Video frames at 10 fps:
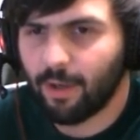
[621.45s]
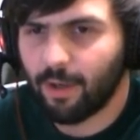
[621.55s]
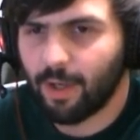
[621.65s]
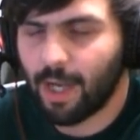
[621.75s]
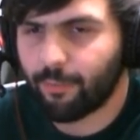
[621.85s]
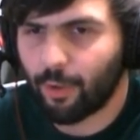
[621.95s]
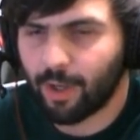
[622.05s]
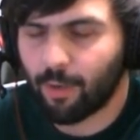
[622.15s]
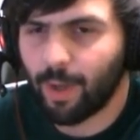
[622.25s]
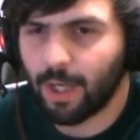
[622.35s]
after I
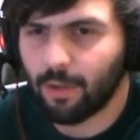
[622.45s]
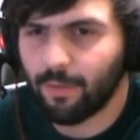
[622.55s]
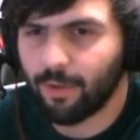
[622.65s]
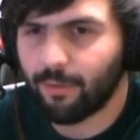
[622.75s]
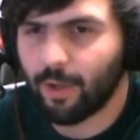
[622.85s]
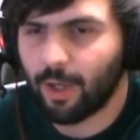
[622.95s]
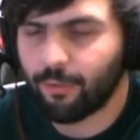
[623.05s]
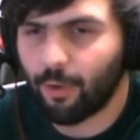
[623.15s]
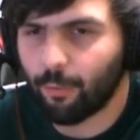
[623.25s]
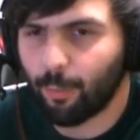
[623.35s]
compiled this, I
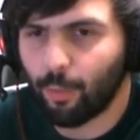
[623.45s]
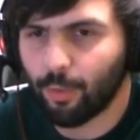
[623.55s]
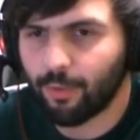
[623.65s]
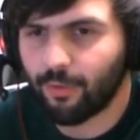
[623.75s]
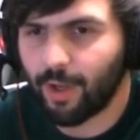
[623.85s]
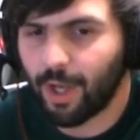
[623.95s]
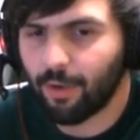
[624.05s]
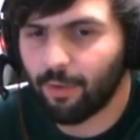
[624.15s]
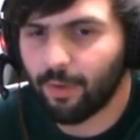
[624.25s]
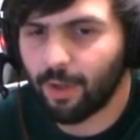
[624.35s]
saw reports out
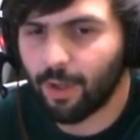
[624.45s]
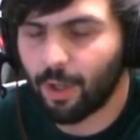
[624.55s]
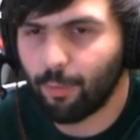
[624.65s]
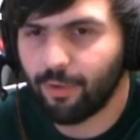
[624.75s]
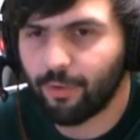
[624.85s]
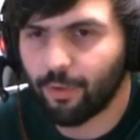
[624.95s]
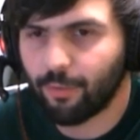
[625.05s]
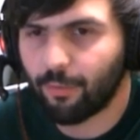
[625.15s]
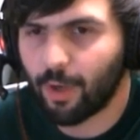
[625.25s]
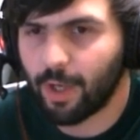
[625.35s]
of a regional in
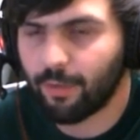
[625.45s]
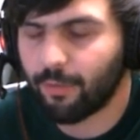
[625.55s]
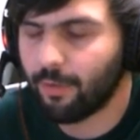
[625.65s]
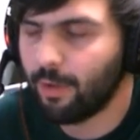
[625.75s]
France